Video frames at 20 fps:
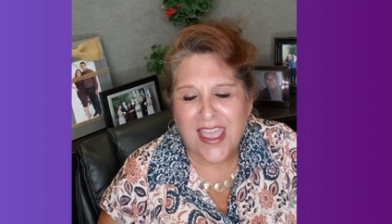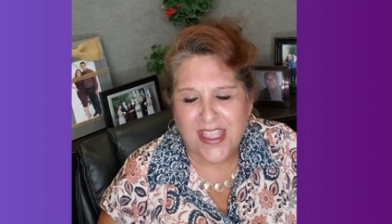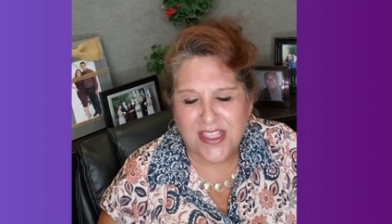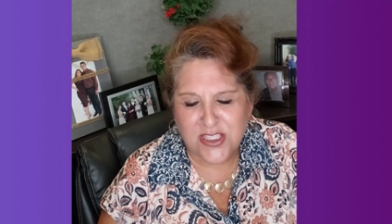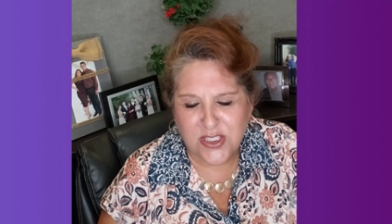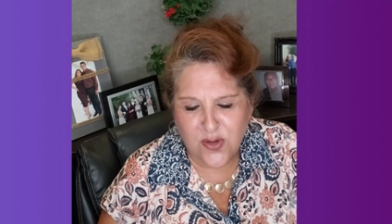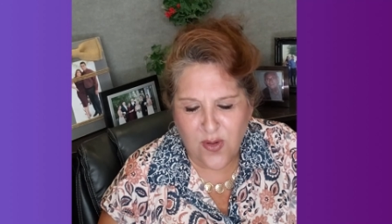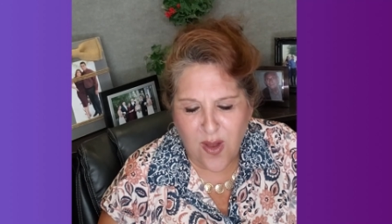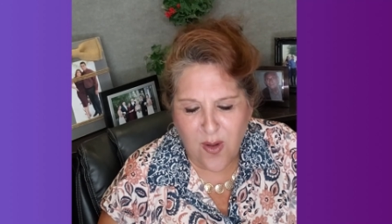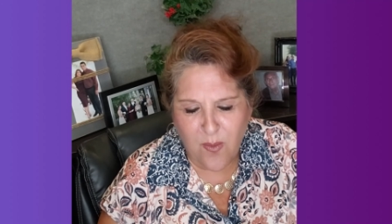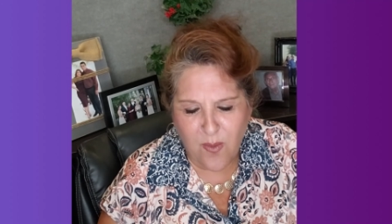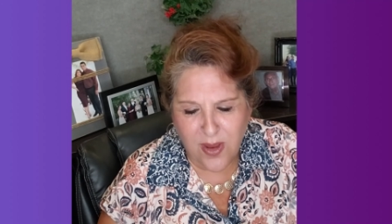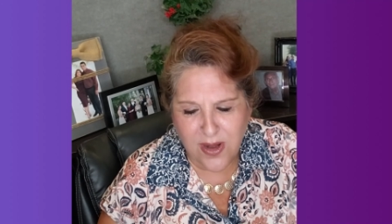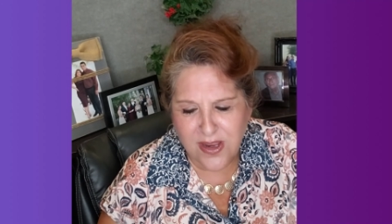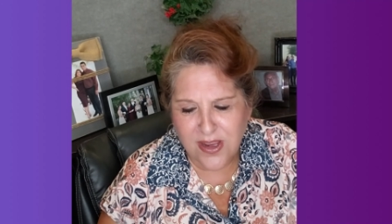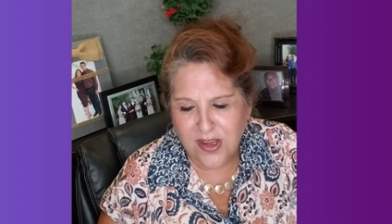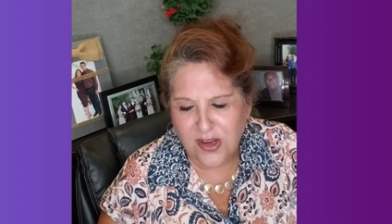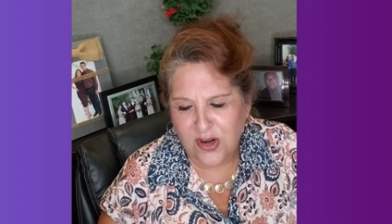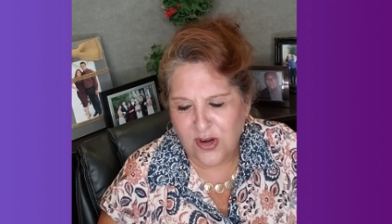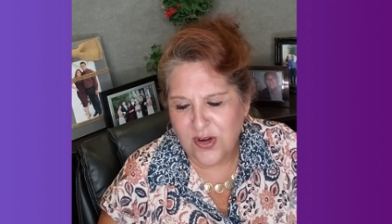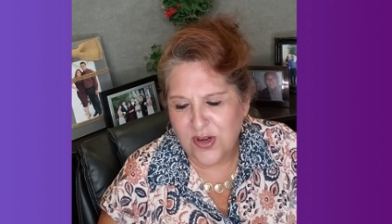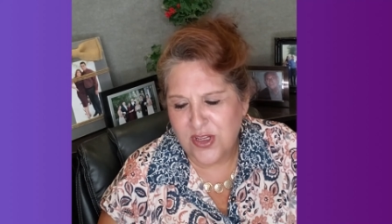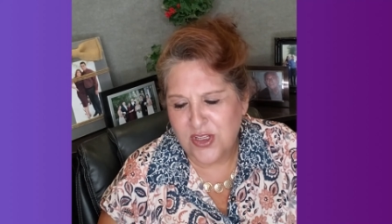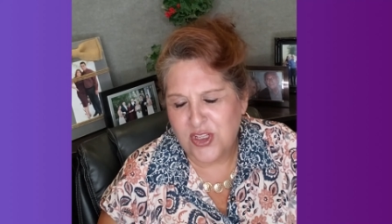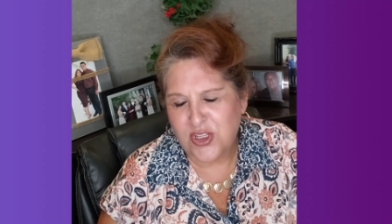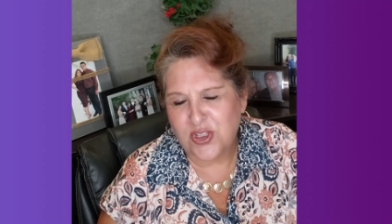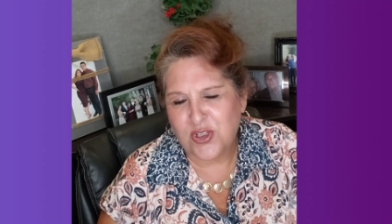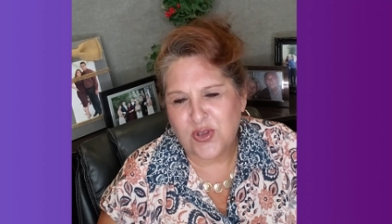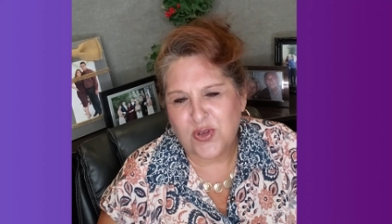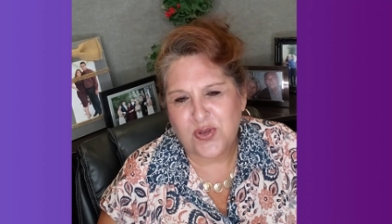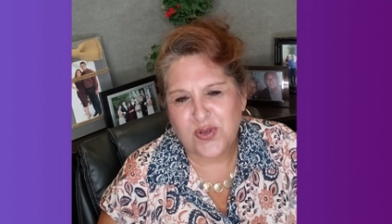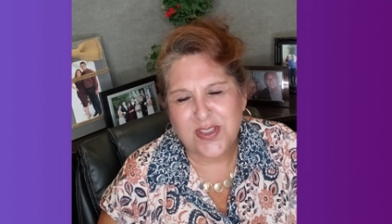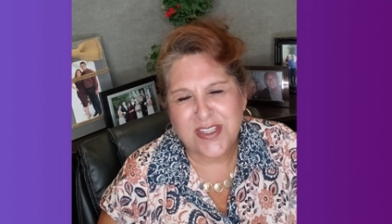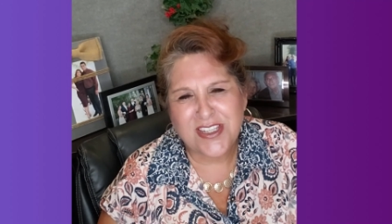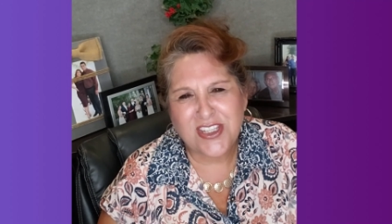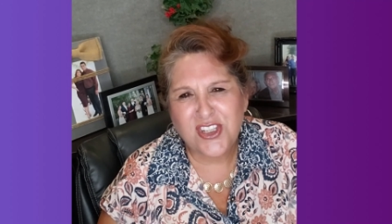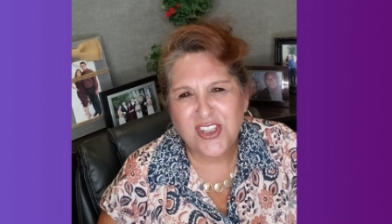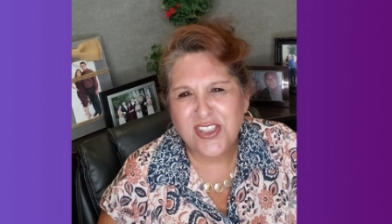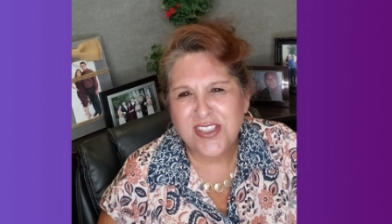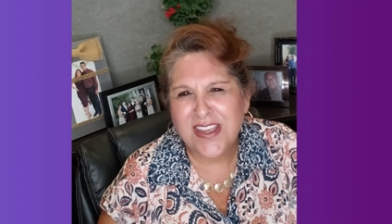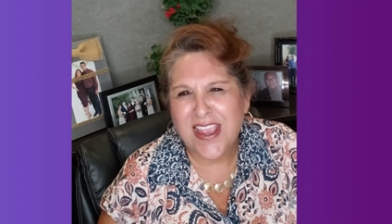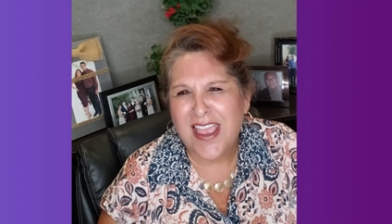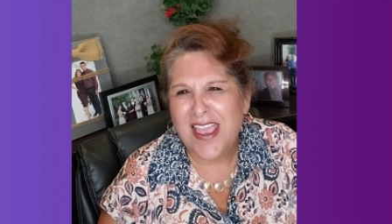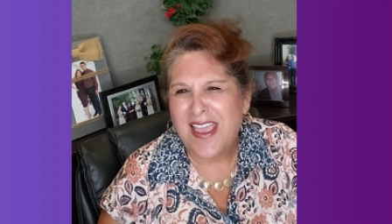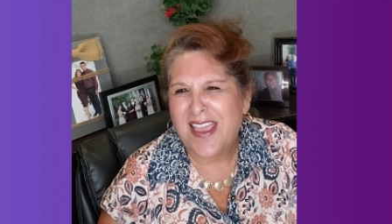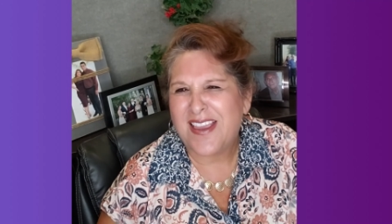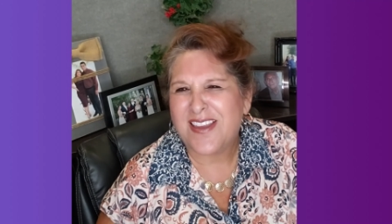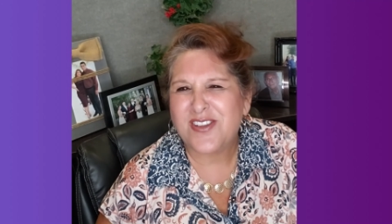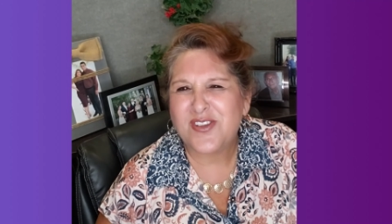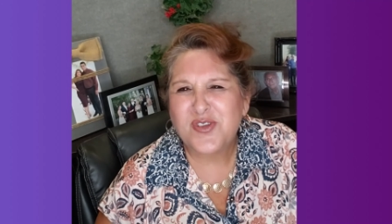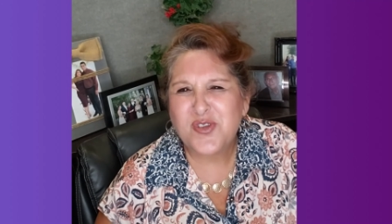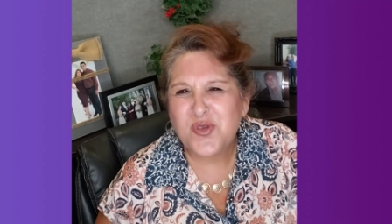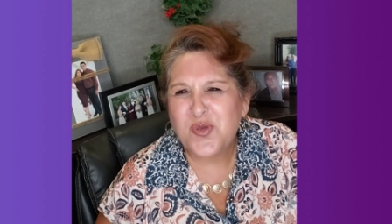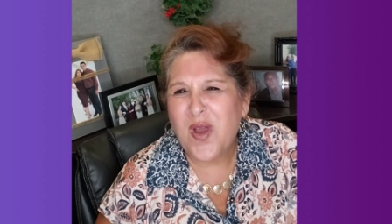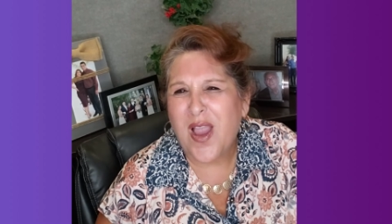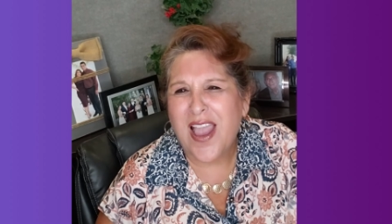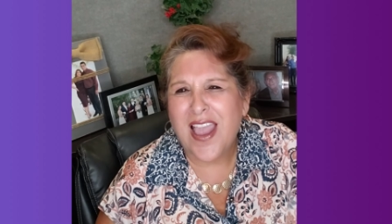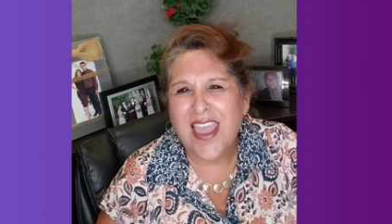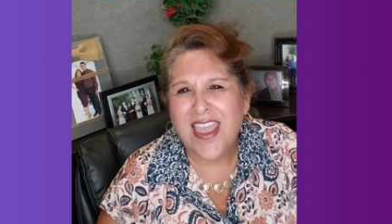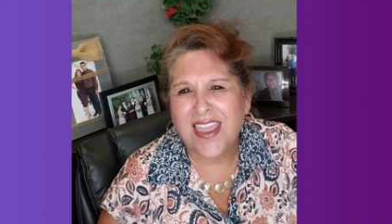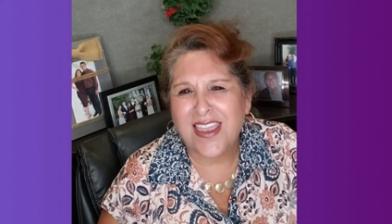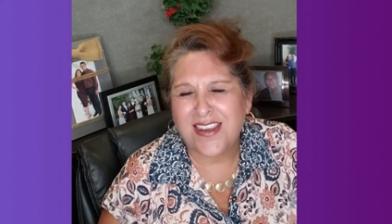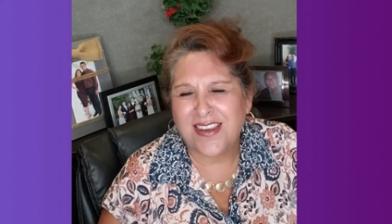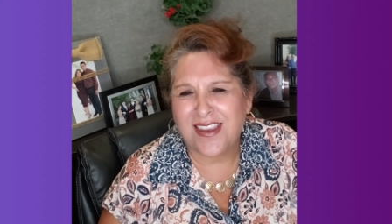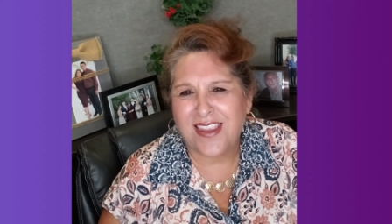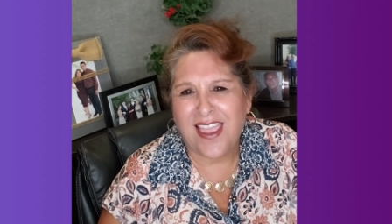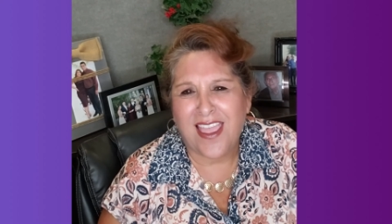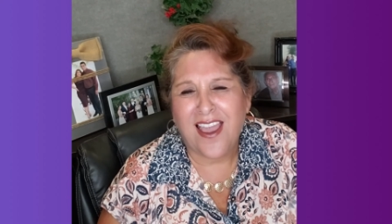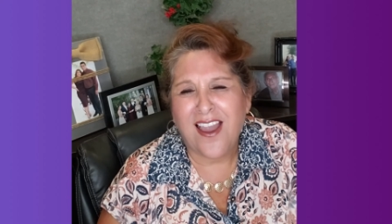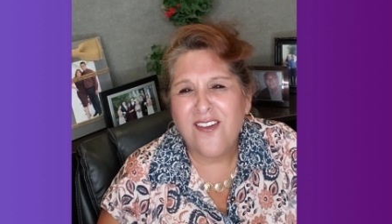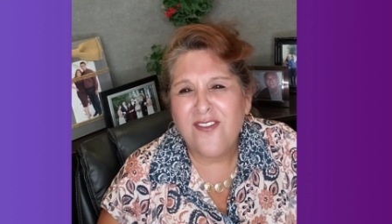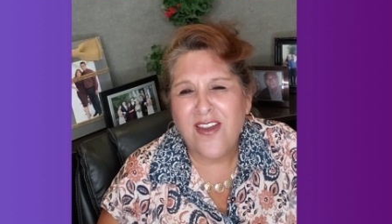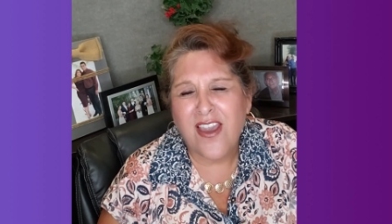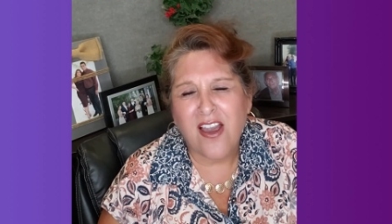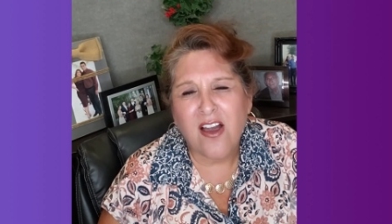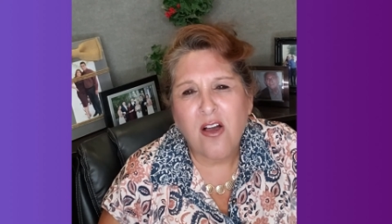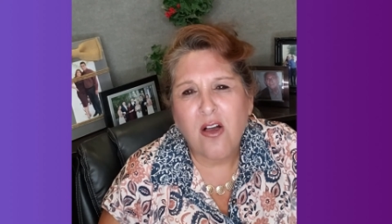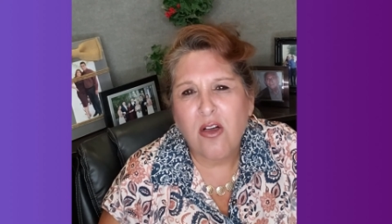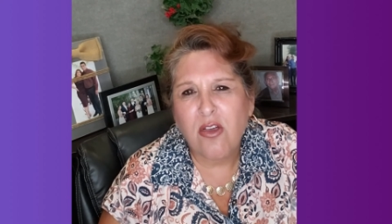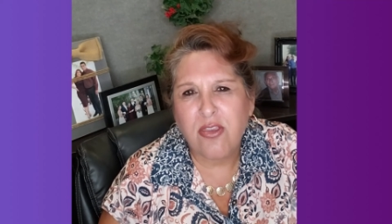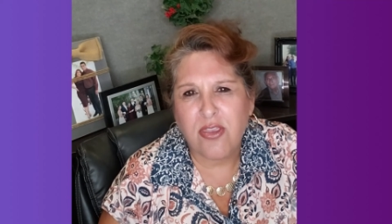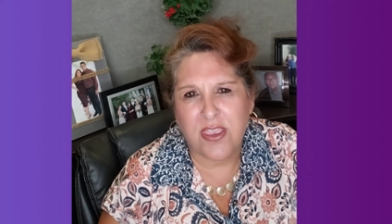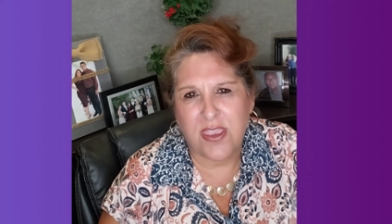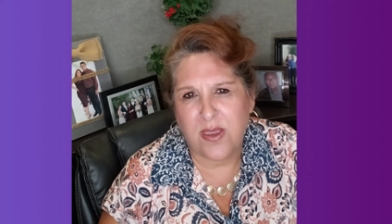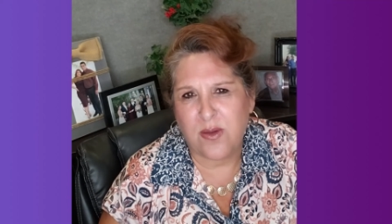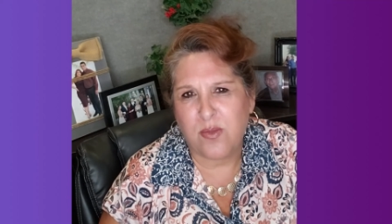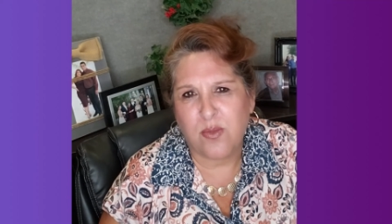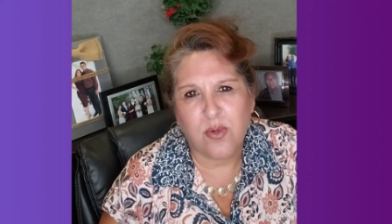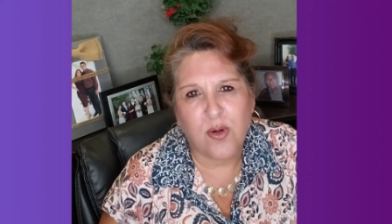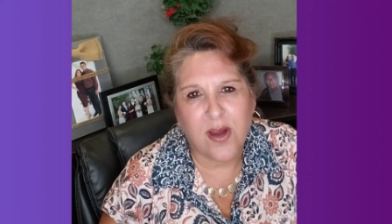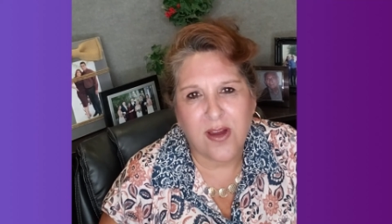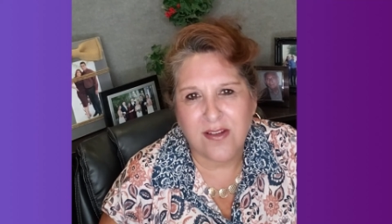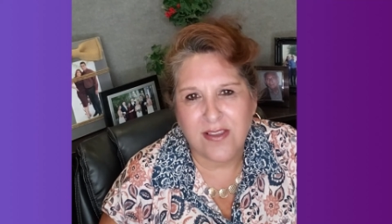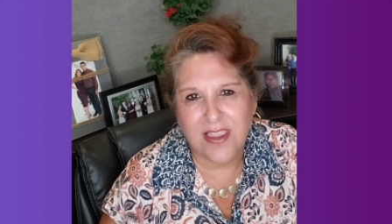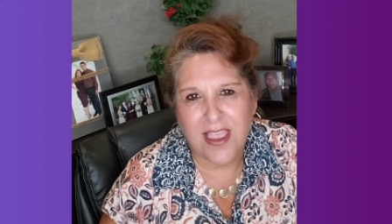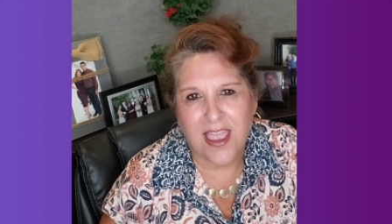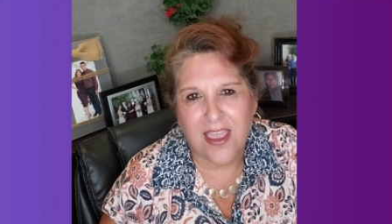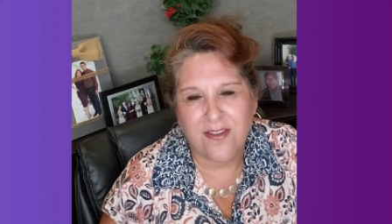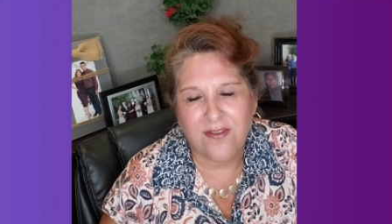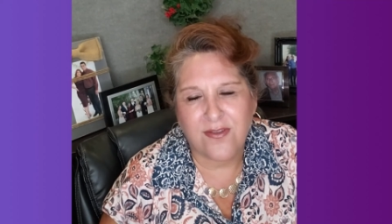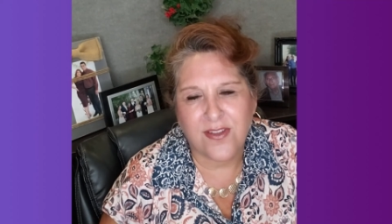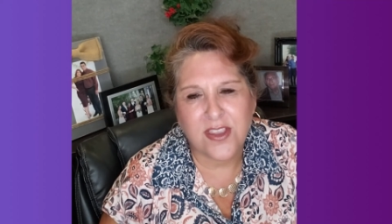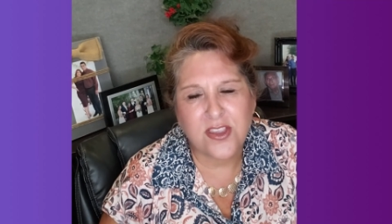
And so I want to encourage you to just try and have a healthy prayer life.